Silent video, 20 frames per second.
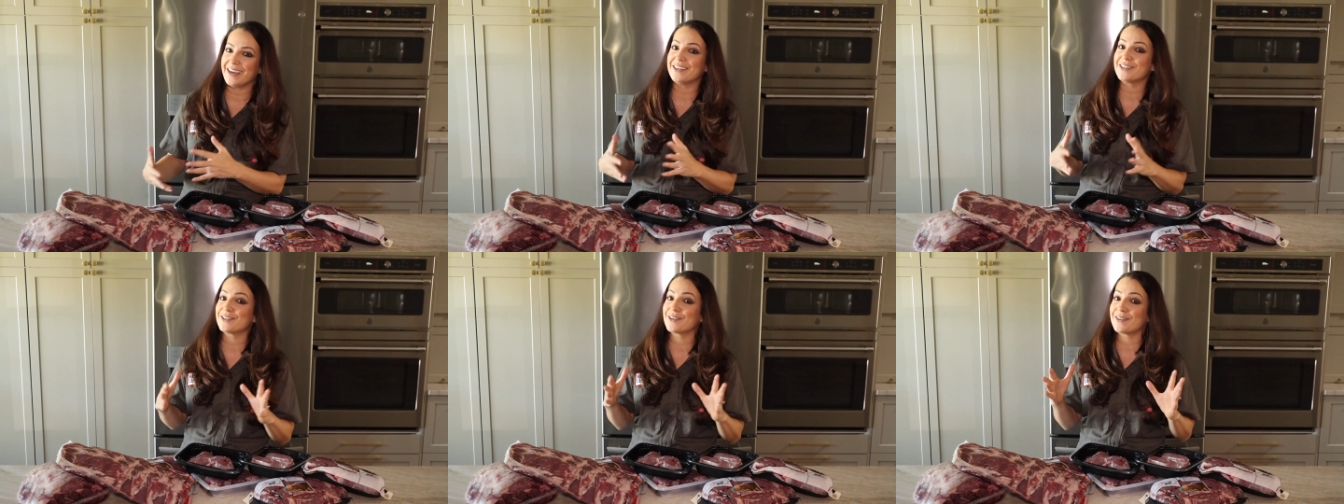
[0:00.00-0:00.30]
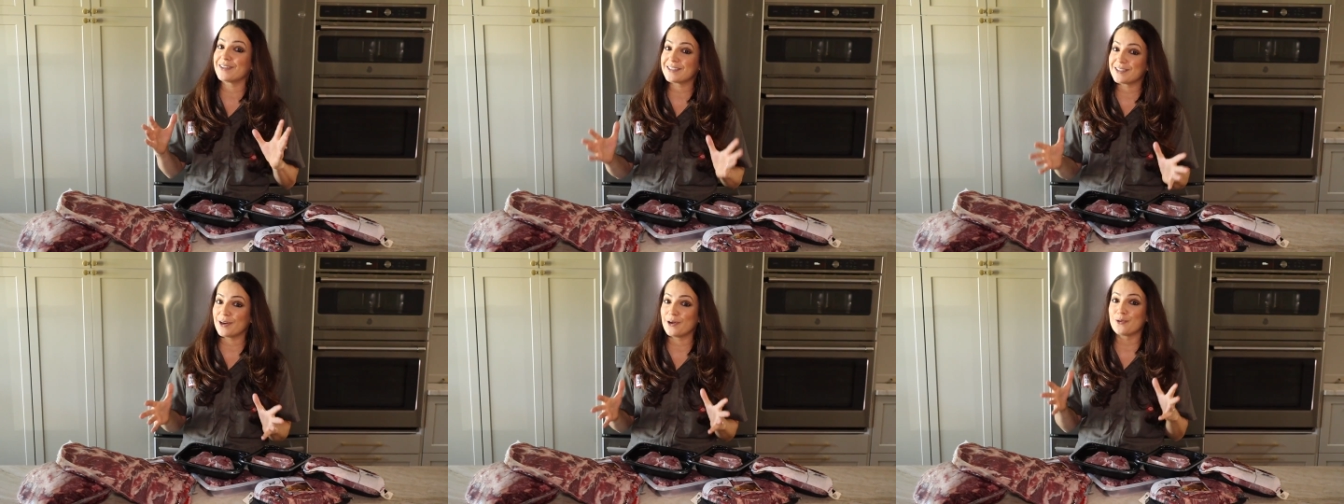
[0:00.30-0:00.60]
so
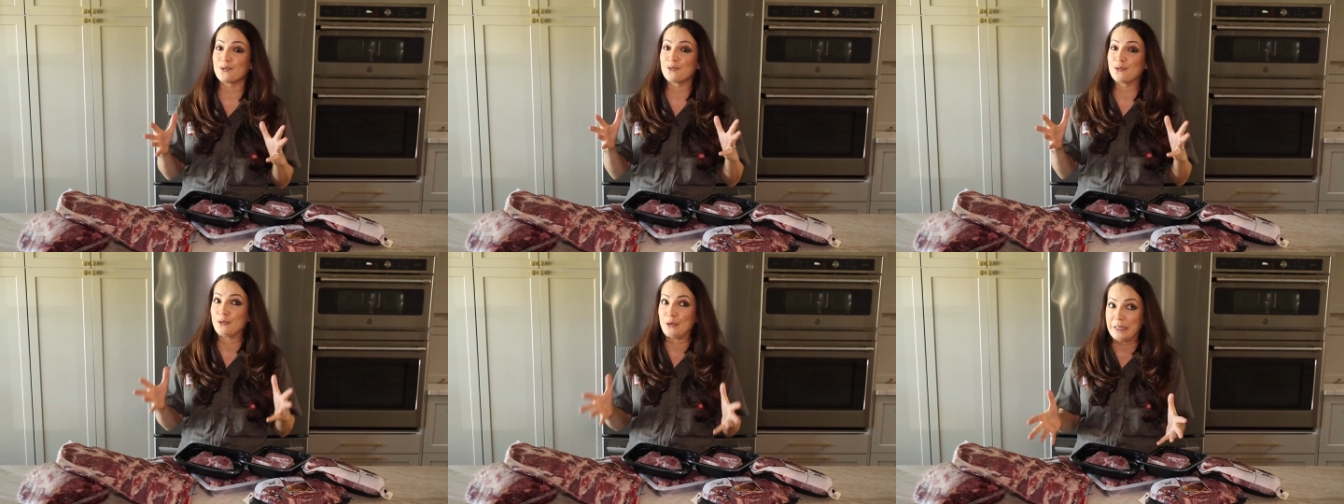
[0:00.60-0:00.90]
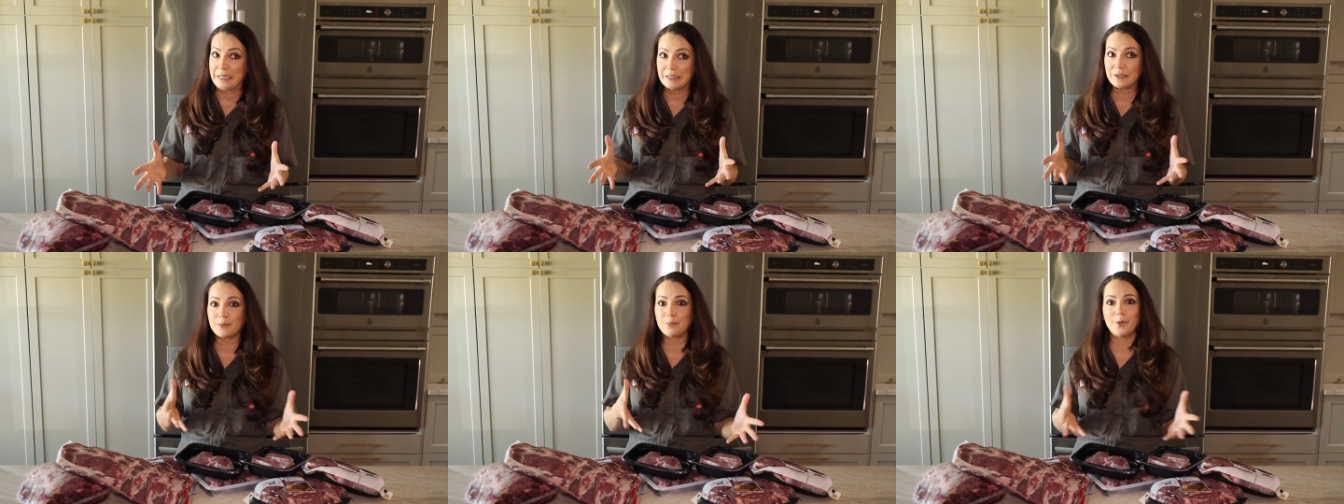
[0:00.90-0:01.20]
there's no
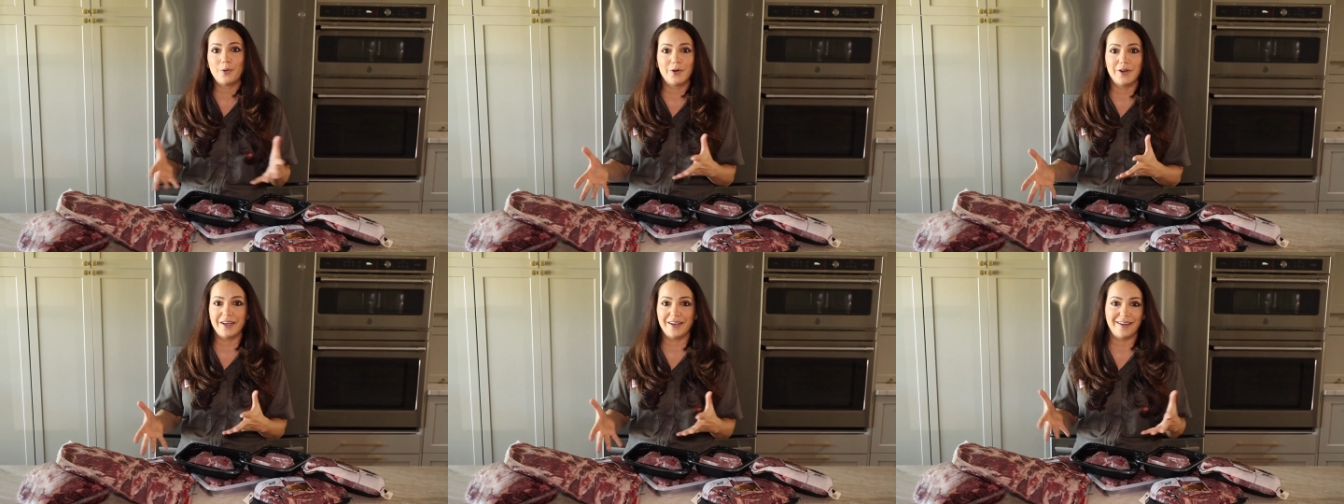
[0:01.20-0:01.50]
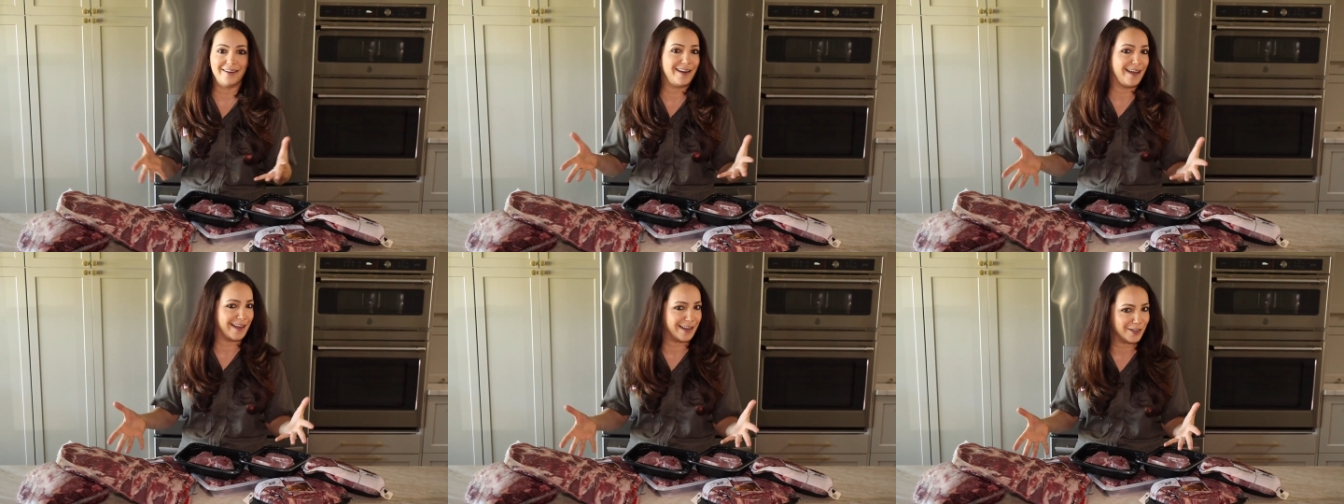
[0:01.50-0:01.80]
real point
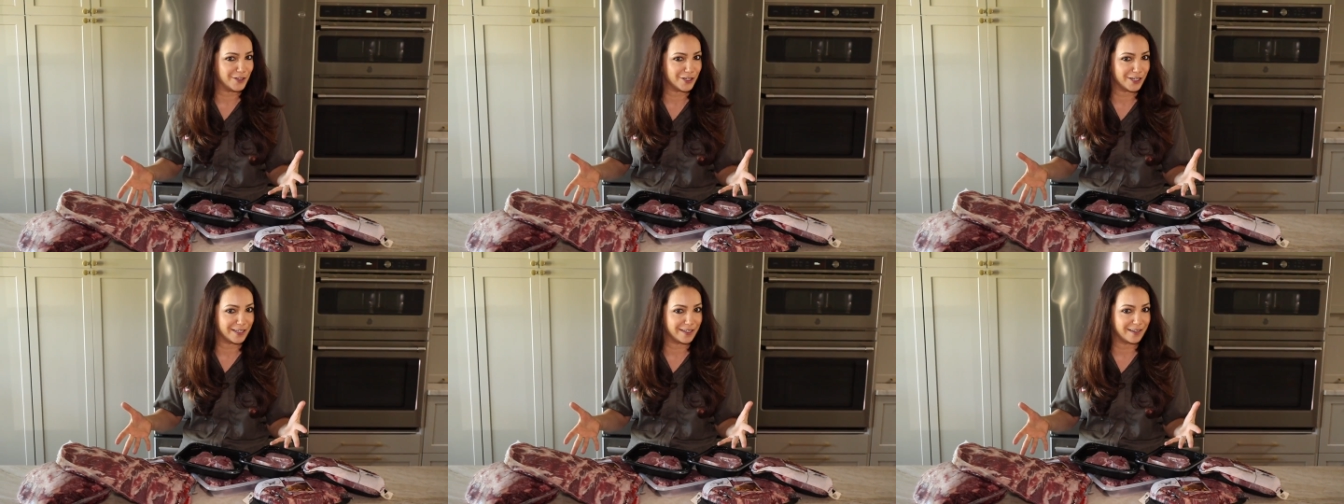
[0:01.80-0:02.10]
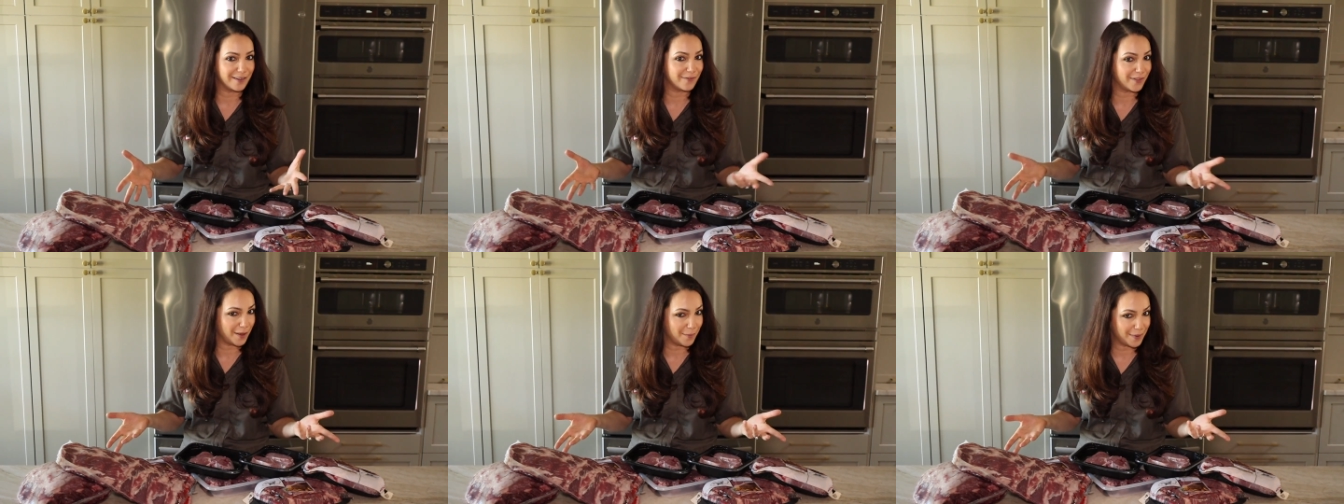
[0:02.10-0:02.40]
in aging,
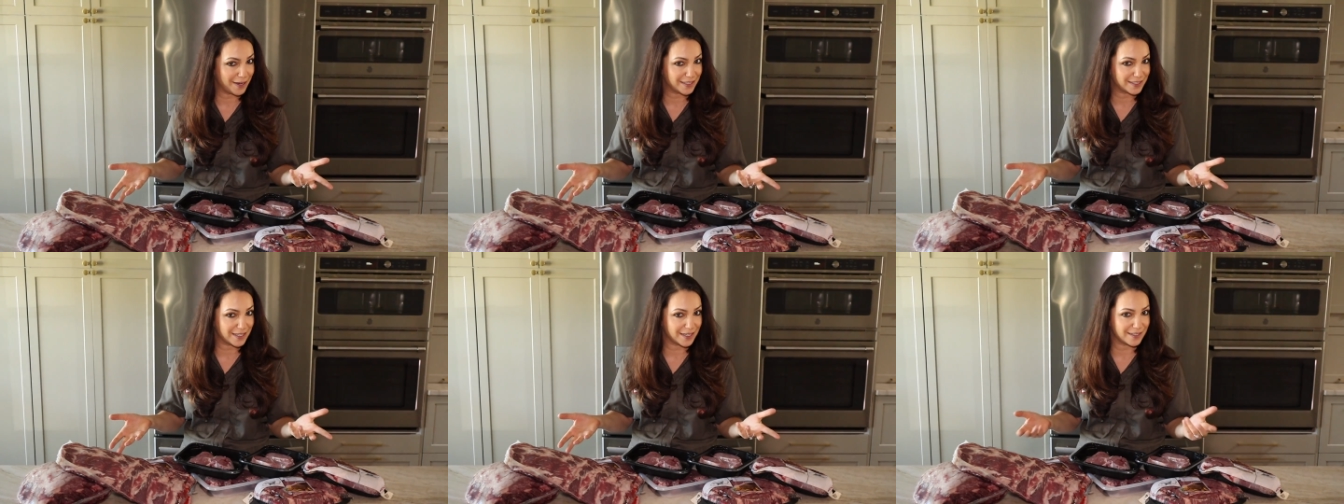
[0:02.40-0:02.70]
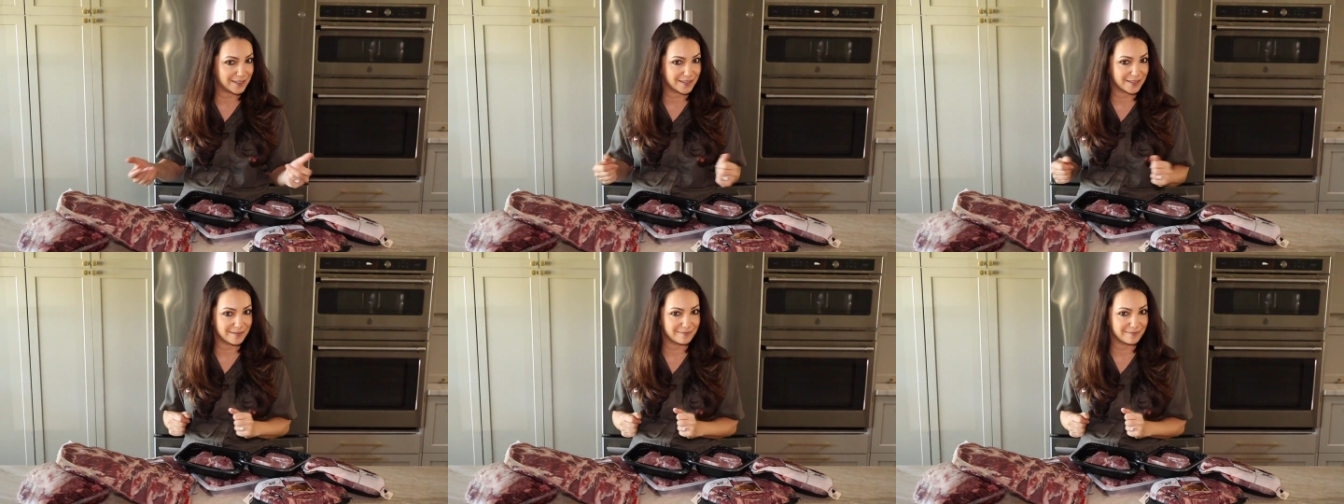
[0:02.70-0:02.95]
if that makes sense.